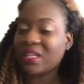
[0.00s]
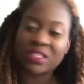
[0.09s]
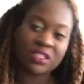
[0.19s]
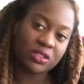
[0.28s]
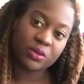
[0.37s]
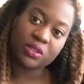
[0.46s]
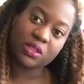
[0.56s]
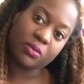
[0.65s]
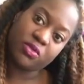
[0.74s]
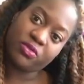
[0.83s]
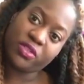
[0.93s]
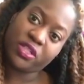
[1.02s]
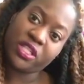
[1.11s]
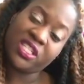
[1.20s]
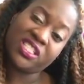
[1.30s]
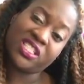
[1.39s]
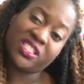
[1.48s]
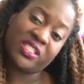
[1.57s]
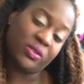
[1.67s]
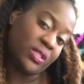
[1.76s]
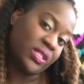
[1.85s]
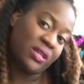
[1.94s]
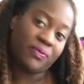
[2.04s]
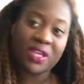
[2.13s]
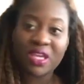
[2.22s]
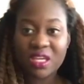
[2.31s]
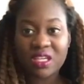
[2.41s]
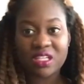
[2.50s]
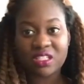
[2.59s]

he would come over and just do the same thing.